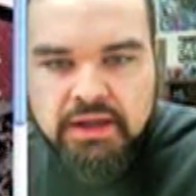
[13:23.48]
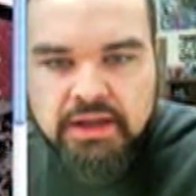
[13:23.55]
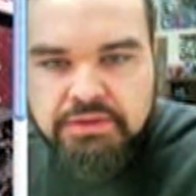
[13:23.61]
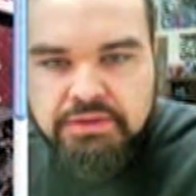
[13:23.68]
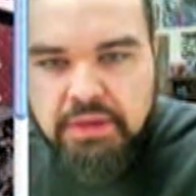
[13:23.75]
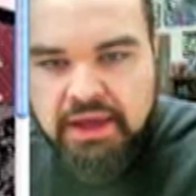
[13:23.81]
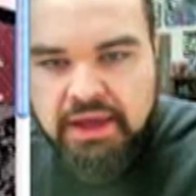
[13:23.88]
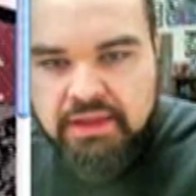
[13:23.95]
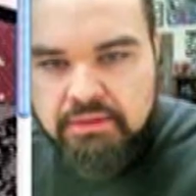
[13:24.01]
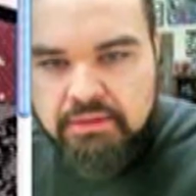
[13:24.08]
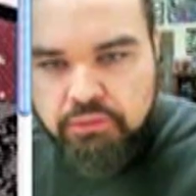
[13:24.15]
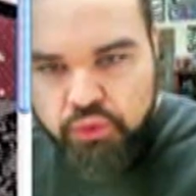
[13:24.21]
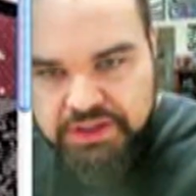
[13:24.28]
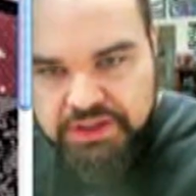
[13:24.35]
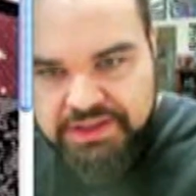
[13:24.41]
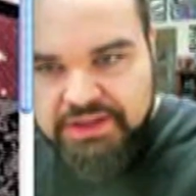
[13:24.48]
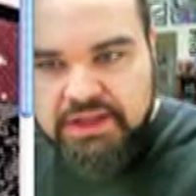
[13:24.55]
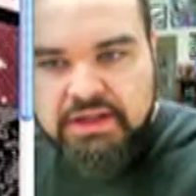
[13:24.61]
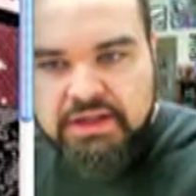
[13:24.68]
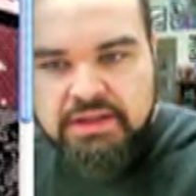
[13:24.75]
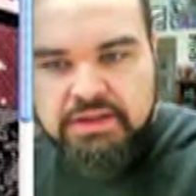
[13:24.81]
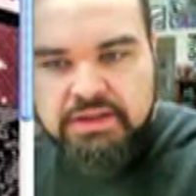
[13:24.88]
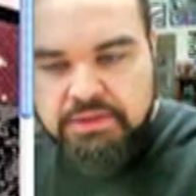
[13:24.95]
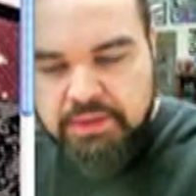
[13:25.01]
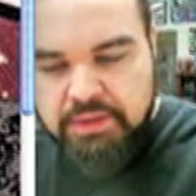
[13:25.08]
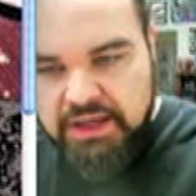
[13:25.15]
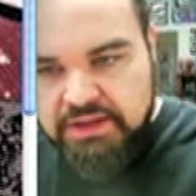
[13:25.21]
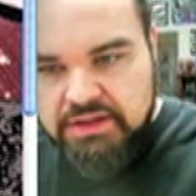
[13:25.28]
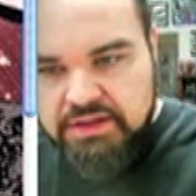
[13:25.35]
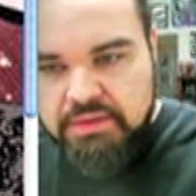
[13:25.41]
to make them recede in
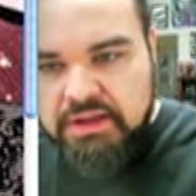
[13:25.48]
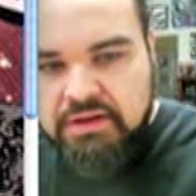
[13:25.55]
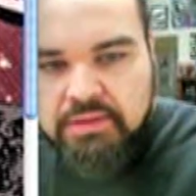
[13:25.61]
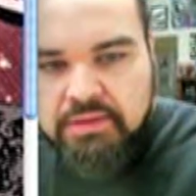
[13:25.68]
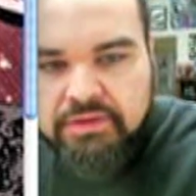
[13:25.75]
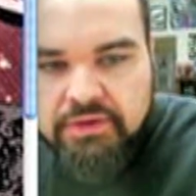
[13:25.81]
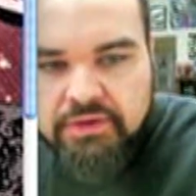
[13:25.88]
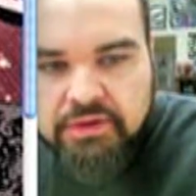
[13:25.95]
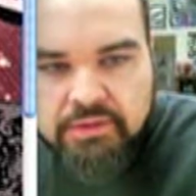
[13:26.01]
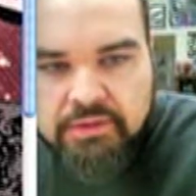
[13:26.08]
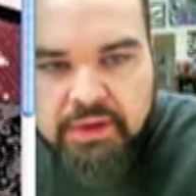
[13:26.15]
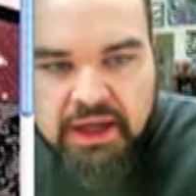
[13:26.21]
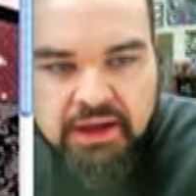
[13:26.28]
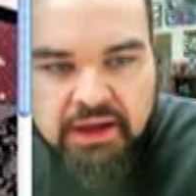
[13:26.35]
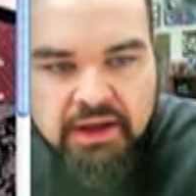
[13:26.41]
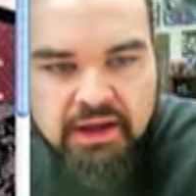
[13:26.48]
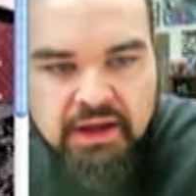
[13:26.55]
space, to be a little bit further back.